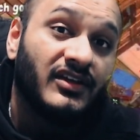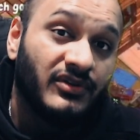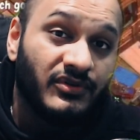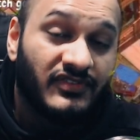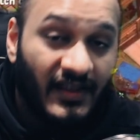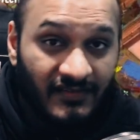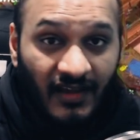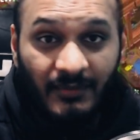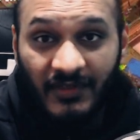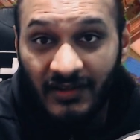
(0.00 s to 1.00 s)
use that
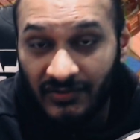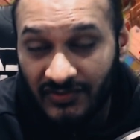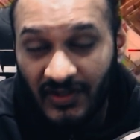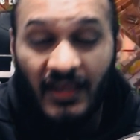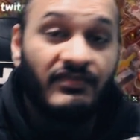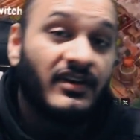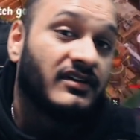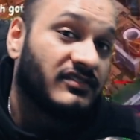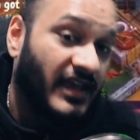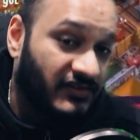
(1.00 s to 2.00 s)
time that you save
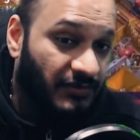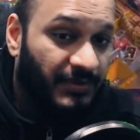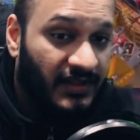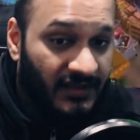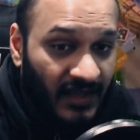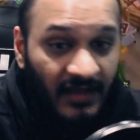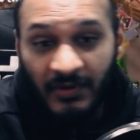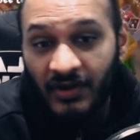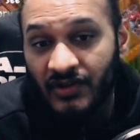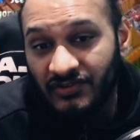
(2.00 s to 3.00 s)
to actually play the
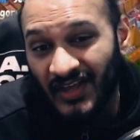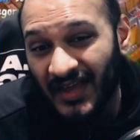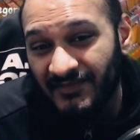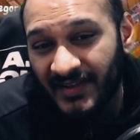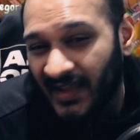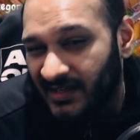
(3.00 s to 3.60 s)
game. So having